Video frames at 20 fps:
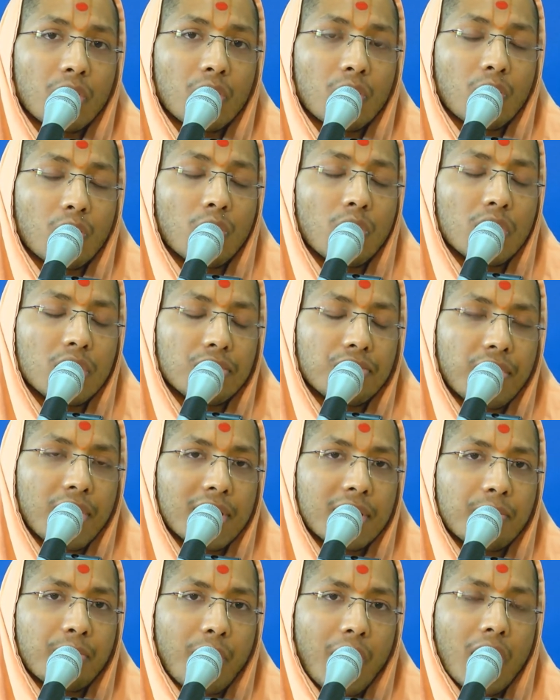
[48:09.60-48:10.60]

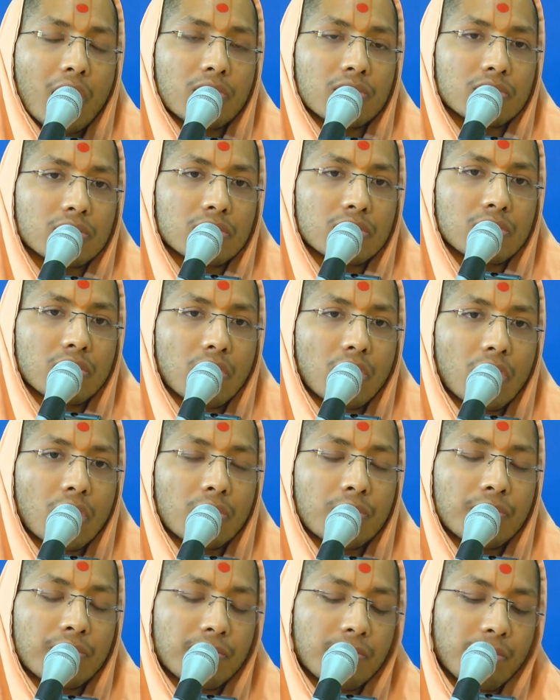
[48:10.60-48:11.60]
120 pounds
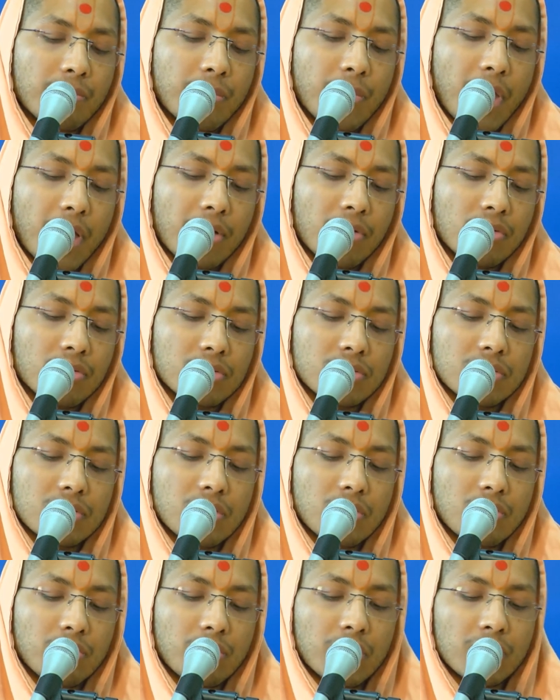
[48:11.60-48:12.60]
of mangoes
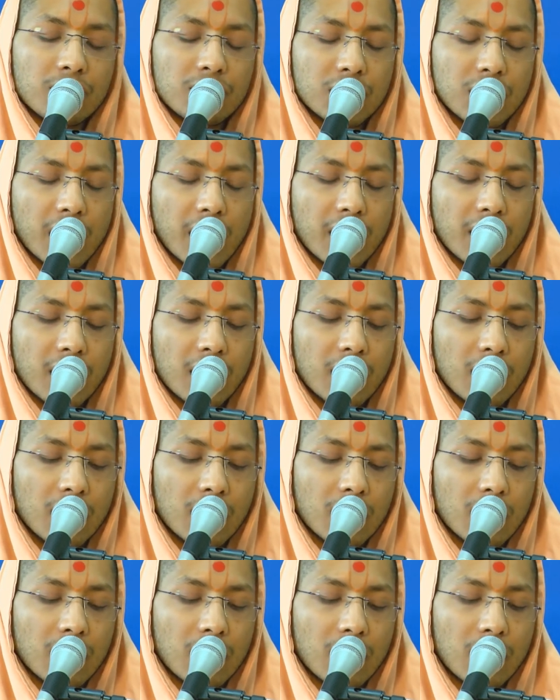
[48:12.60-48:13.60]
brahmachari
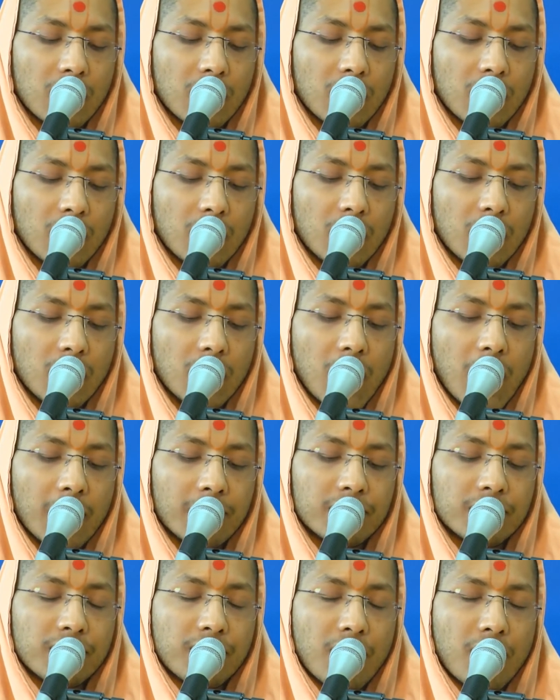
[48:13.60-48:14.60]

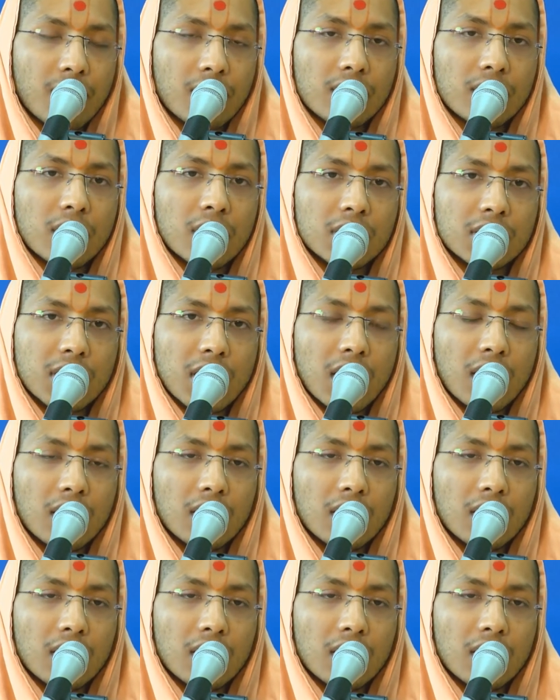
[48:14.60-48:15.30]
left for Gadhada